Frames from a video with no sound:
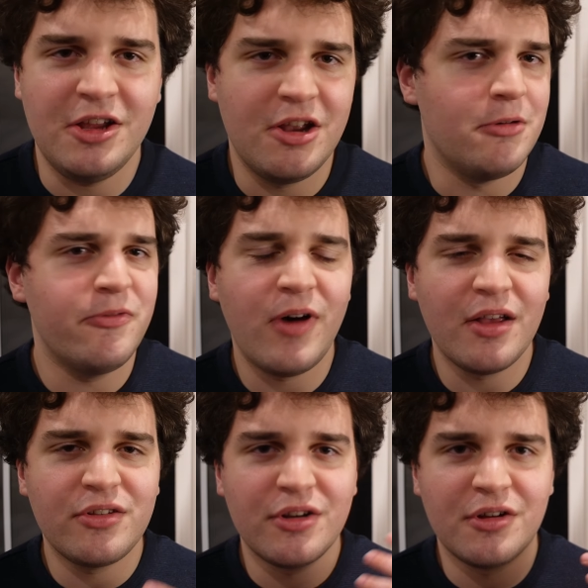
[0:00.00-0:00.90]
You know,
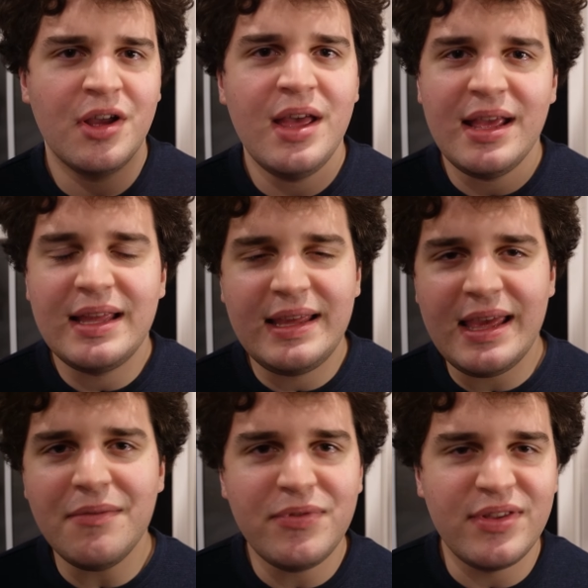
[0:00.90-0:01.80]
Foster
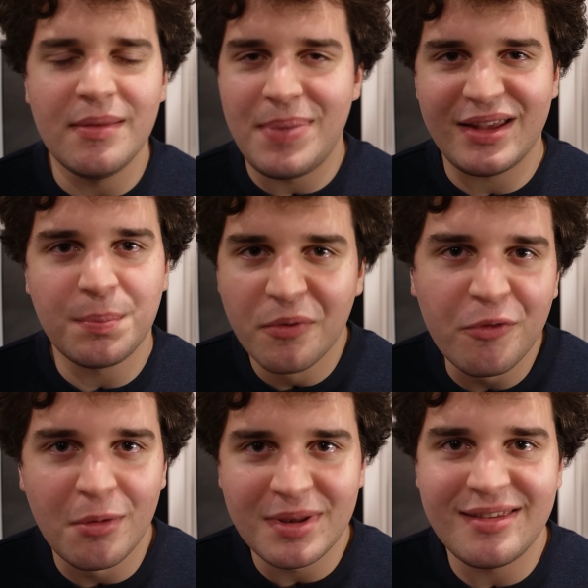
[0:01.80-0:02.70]
gives the best
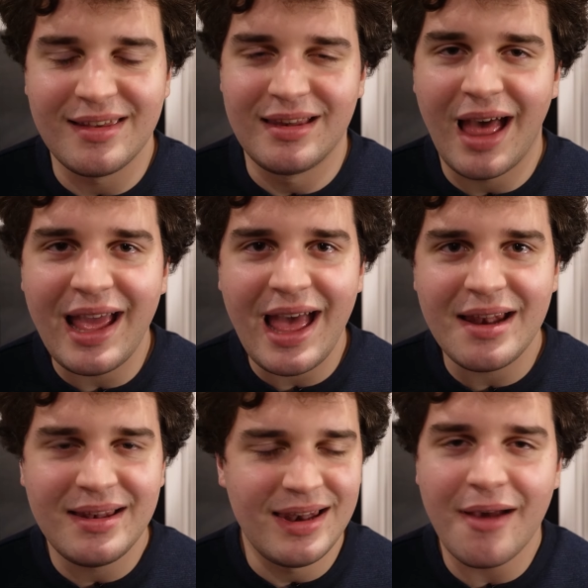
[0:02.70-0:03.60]
performance in
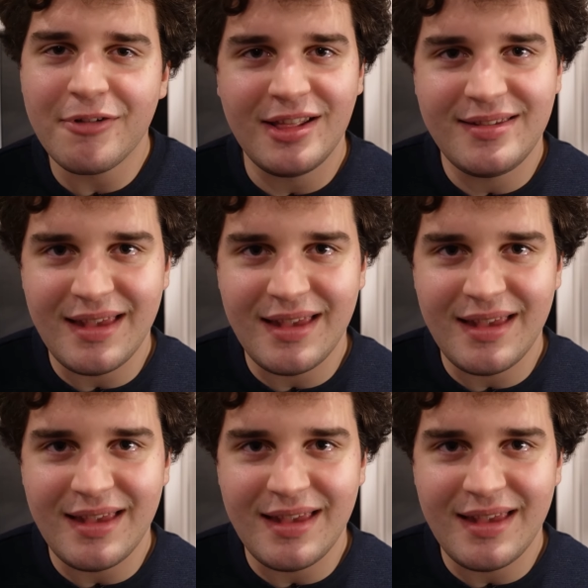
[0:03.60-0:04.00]
Nyad. Not really